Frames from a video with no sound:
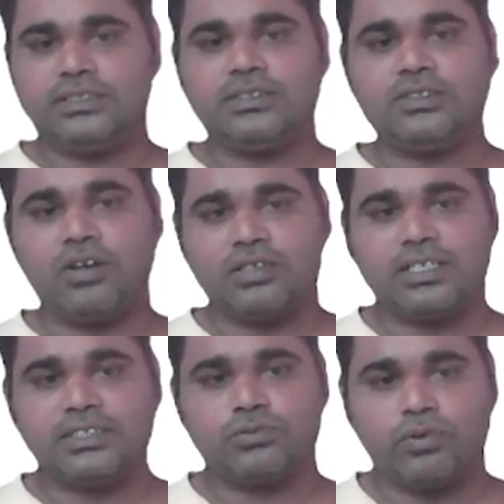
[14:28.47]

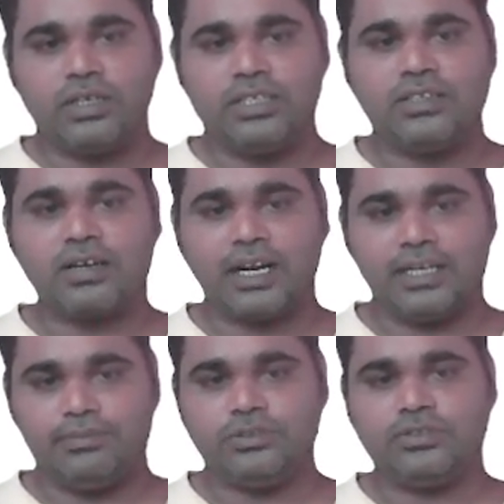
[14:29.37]
contains only the
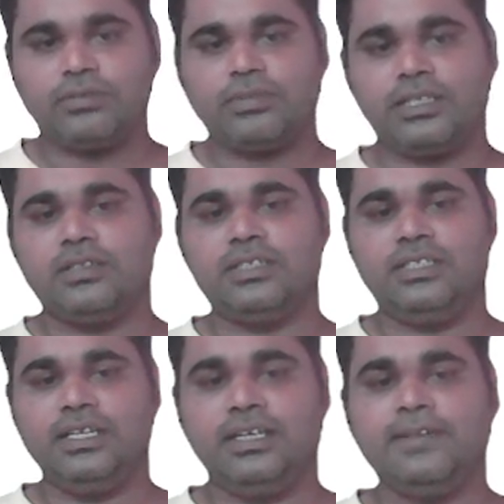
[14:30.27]
ribosome and the
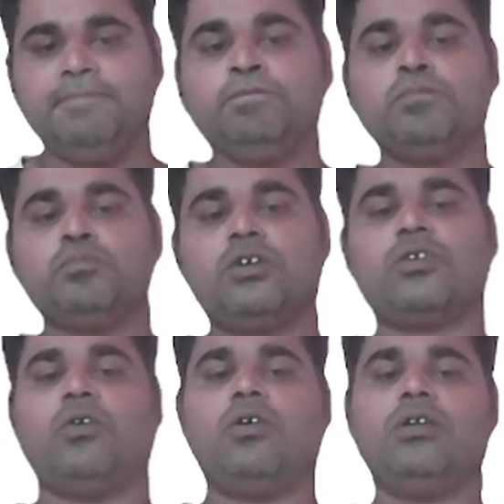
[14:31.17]
DNA. But
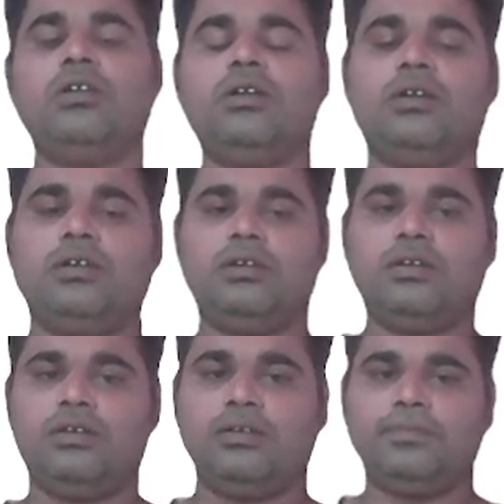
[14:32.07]
all
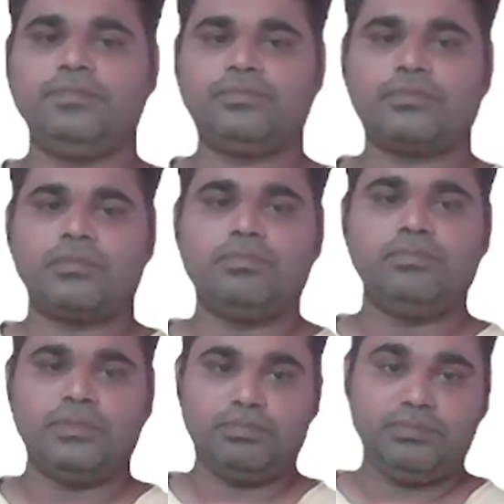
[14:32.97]

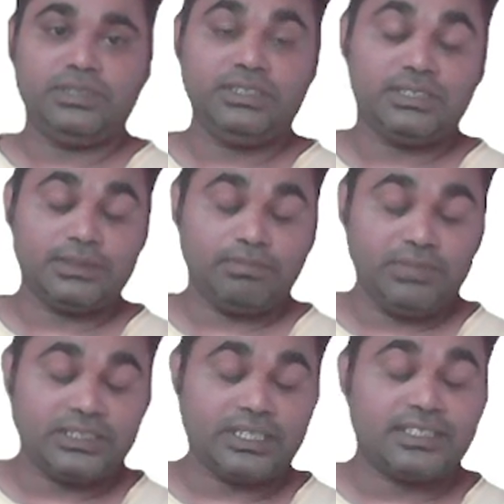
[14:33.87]
means
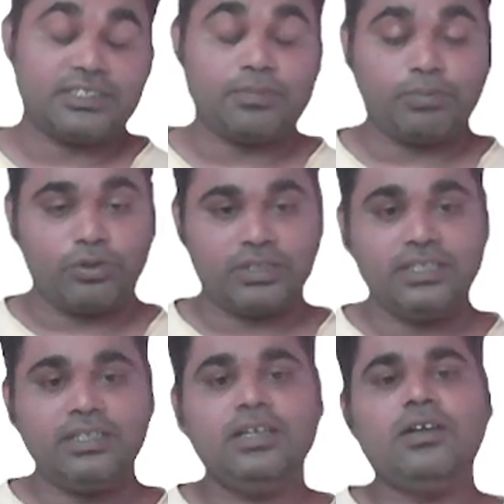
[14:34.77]
besides the
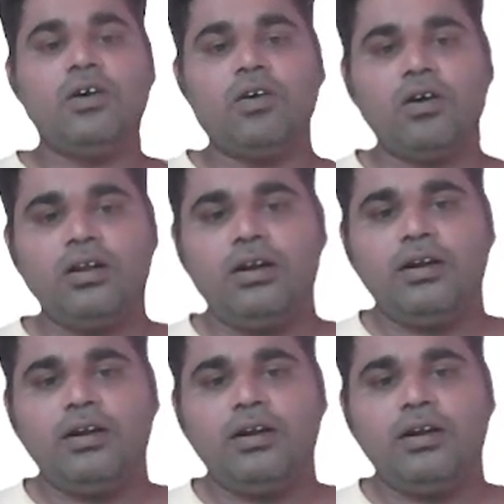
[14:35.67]
protein, all